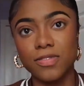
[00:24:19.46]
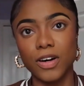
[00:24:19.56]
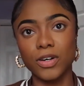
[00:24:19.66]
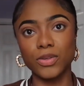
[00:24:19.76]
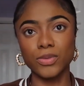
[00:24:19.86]

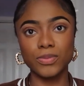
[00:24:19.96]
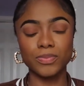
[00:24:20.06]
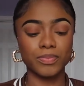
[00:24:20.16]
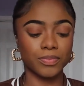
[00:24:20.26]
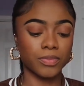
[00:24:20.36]
Volume.
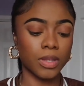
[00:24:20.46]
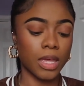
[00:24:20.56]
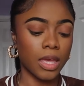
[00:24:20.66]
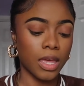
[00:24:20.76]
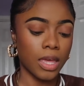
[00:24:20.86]

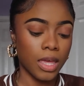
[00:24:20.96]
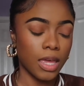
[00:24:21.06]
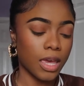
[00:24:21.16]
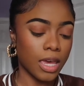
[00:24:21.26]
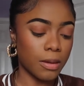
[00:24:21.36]
And